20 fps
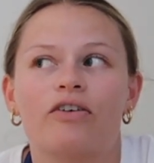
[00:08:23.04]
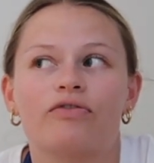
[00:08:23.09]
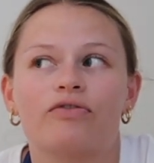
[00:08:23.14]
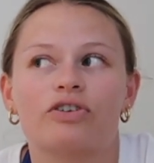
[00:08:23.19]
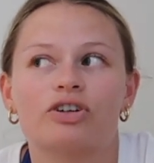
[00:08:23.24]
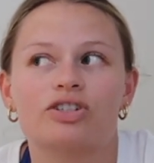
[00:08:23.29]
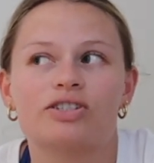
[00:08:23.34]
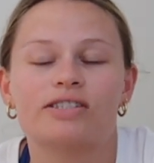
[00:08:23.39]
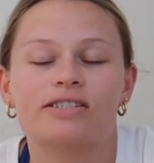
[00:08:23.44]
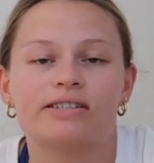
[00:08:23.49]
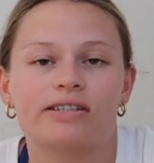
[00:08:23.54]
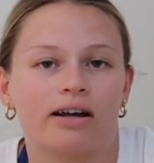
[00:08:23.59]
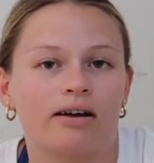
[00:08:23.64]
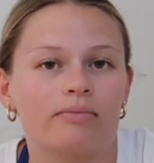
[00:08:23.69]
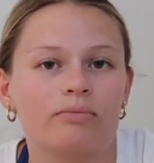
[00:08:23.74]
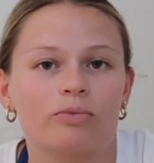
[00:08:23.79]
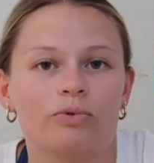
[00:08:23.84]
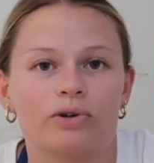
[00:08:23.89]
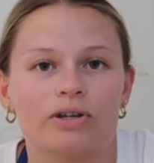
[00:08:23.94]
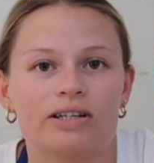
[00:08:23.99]
For
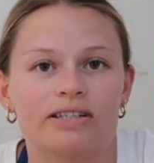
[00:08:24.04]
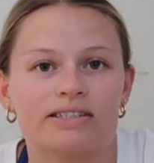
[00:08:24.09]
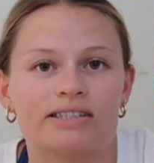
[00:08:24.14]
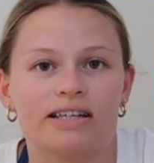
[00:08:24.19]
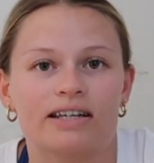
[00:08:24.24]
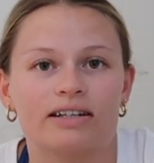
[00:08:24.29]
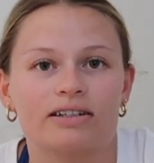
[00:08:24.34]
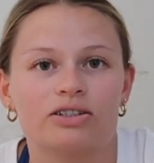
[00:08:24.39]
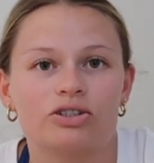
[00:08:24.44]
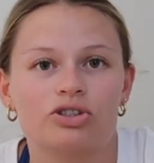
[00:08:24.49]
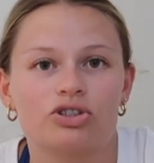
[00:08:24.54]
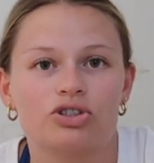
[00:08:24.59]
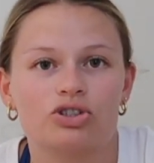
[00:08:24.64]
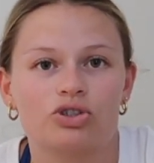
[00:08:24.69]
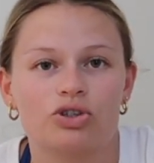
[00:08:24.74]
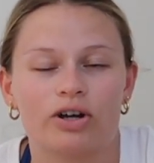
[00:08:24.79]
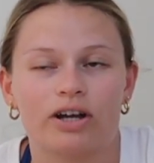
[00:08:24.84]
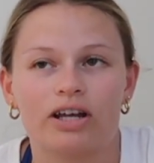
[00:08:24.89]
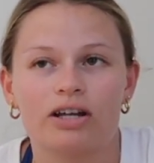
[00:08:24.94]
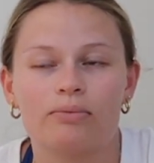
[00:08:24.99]
some reason,
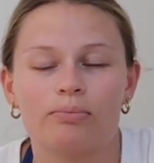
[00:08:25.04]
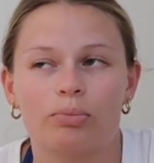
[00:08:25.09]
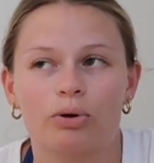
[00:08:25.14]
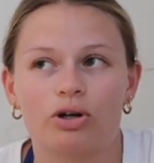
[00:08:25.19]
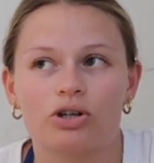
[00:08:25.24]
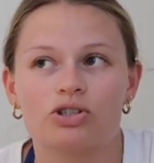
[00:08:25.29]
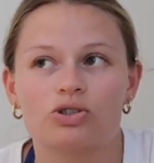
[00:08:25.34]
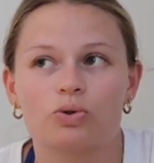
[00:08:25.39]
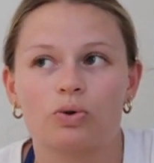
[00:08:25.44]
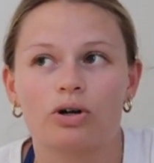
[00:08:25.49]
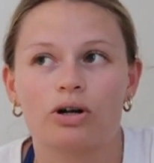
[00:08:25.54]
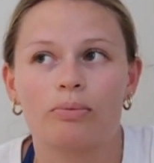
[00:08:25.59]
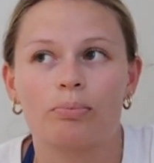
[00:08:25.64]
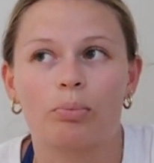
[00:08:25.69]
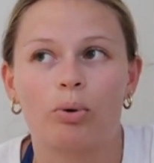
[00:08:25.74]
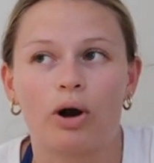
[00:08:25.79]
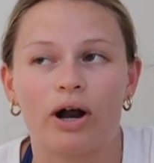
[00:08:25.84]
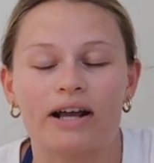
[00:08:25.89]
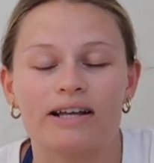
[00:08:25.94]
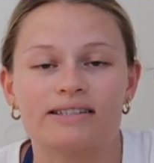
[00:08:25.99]
Strand Bookstore
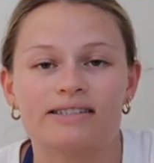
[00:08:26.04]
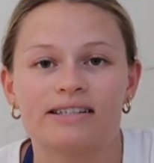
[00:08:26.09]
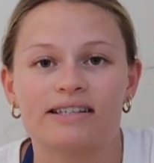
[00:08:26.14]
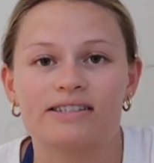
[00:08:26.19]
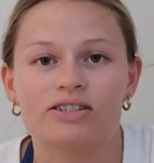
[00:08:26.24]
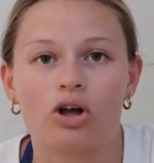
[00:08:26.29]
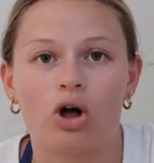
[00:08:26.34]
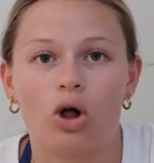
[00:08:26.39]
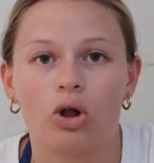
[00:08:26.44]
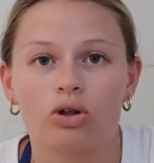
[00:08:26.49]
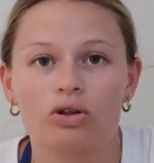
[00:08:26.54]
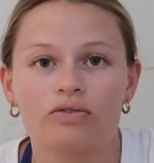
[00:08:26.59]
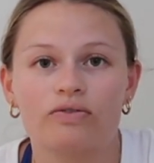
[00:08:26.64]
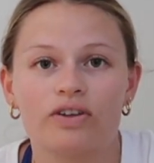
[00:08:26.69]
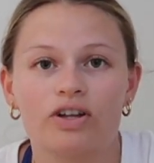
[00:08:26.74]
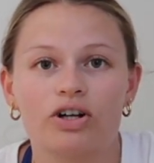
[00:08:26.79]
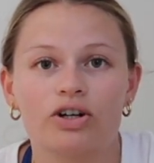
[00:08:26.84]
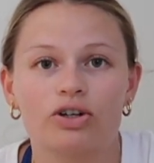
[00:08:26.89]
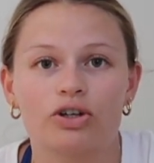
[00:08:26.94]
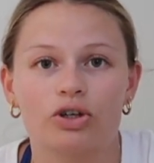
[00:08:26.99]
prices all of
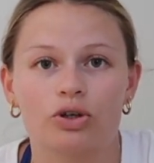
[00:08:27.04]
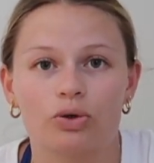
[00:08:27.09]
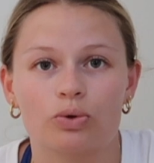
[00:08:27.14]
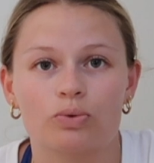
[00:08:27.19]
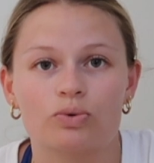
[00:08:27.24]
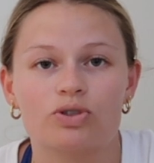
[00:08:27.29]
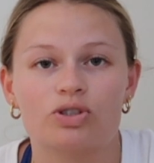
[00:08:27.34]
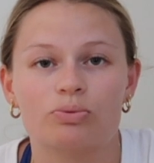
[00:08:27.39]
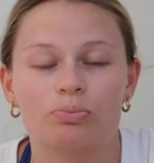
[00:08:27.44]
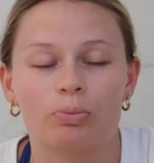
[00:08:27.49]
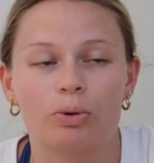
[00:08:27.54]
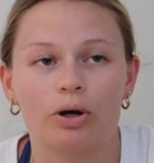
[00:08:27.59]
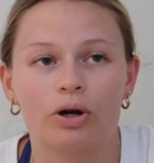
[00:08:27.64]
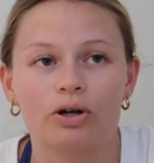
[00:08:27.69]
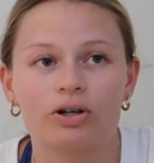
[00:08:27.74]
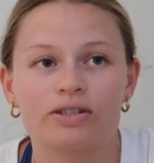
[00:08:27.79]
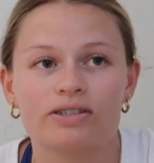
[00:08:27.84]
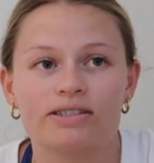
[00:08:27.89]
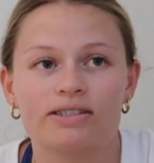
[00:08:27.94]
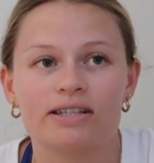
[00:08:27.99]
their used
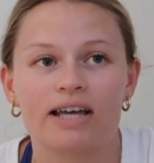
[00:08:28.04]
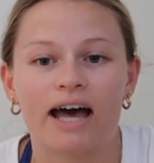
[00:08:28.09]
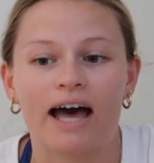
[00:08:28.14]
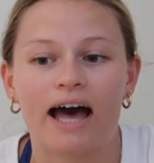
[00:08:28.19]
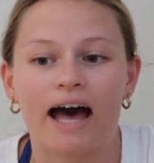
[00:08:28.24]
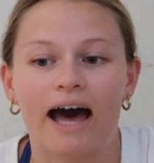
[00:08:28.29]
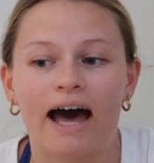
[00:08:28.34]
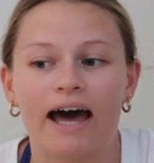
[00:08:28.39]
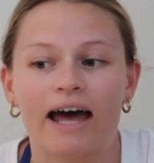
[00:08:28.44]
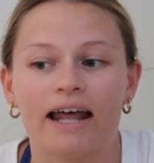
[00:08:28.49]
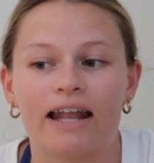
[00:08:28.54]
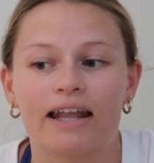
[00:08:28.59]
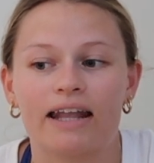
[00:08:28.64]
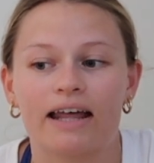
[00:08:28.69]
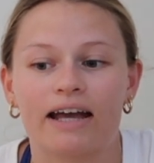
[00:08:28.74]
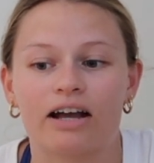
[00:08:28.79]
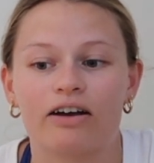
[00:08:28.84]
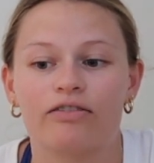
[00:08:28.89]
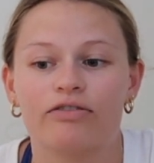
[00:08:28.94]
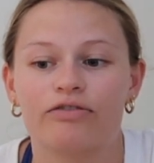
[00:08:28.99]
books at
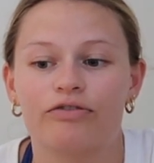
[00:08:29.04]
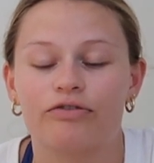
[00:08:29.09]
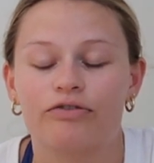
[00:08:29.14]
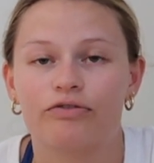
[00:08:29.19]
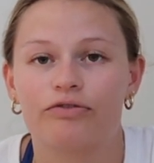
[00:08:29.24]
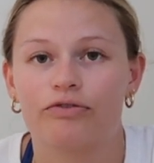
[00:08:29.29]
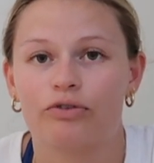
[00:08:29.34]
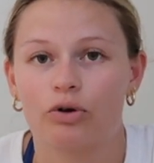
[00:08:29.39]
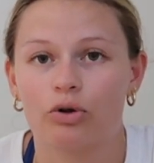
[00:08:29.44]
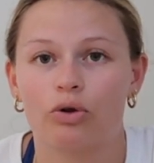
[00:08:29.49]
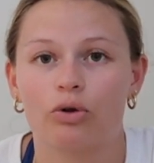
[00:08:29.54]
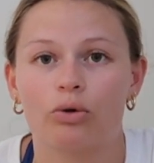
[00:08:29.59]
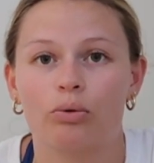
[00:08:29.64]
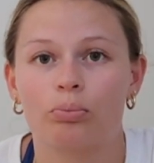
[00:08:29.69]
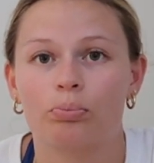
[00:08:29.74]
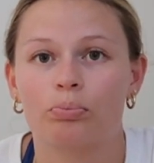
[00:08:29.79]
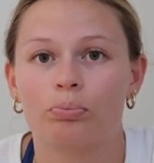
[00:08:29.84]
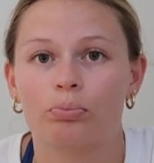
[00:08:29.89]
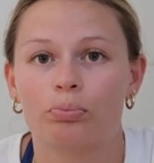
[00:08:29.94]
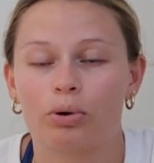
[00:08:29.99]
like a
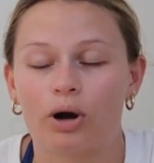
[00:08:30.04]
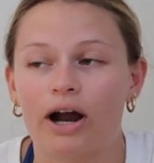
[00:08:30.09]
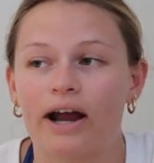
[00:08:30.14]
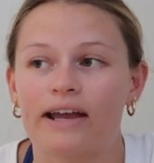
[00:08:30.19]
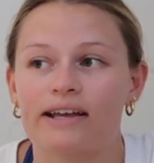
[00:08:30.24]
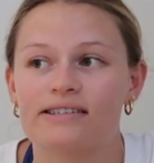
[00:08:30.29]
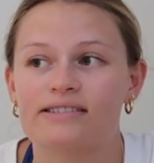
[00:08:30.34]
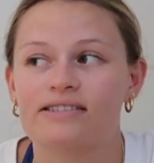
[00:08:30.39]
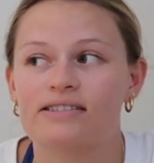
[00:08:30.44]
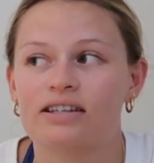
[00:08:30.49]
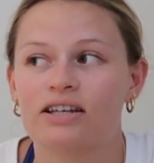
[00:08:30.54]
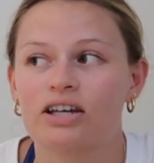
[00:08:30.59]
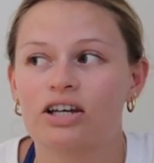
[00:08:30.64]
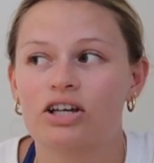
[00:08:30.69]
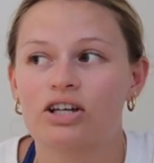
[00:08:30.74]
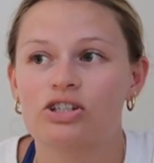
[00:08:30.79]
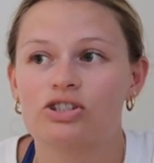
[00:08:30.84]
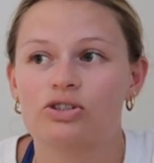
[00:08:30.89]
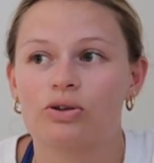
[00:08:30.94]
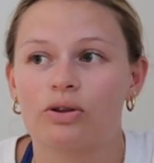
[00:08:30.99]
full price.
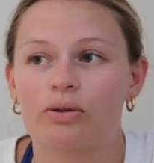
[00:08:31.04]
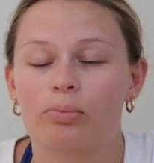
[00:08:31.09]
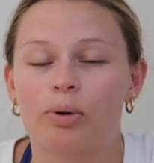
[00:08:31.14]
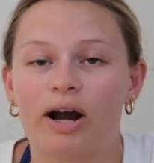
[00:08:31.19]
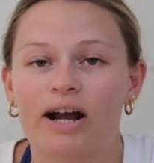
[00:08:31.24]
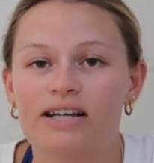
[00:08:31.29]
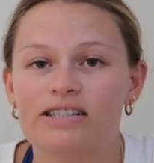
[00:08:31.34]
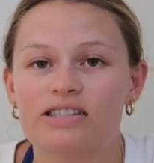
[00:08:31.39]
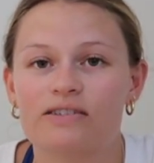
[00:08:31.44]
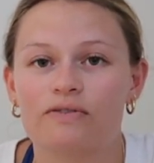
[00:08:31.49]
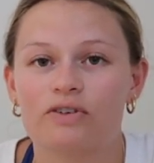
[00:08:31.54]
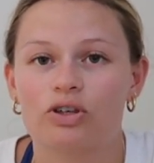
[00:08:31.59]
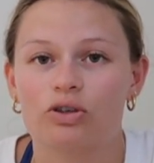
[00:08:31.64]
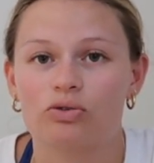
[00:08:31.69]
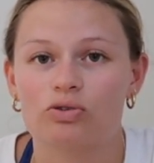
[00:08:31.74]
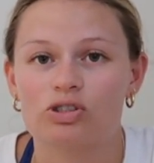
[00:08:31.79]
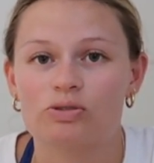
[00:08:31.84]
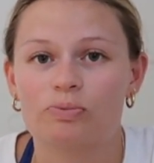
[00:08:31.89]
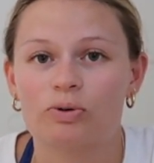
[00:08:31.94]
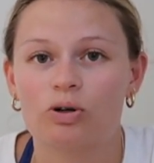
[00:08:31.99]
So the price of a
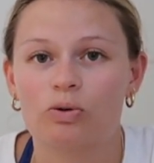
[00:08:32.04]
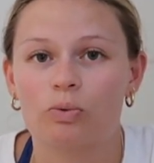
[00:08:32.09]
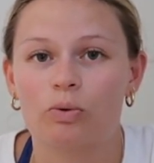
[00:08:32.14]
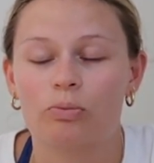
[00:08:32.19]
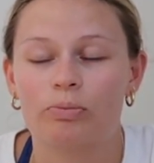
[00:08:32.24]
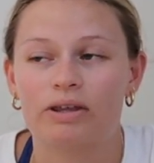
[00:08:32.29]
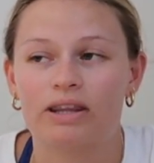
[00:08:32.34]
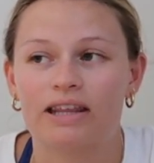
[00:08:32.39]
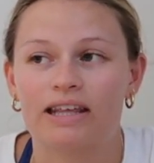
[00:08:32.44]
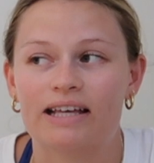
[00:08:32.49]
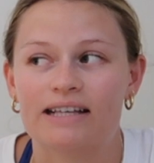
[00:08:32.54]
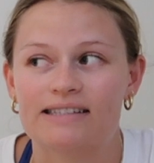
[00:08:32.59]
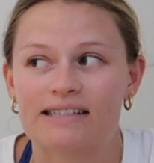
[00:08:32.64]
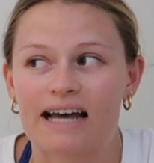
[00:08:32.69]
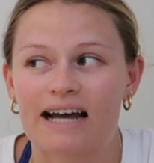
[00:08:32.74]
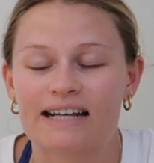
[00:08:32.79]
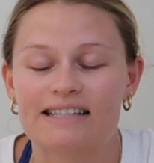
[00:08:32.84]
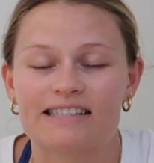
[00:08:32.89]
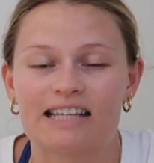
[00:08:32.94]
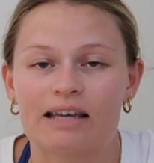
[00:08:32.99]
used book will be the
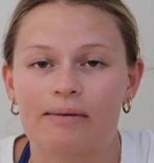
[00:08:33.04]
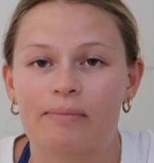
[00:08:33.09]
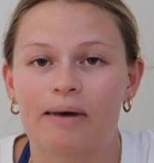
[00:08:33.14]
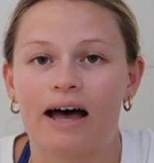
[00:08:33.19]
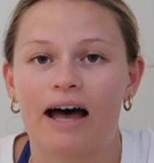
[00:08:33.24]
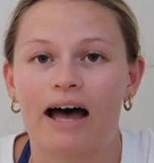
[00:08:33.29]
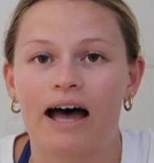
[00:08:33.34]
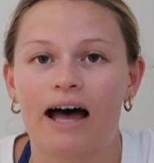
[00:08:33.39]
exact same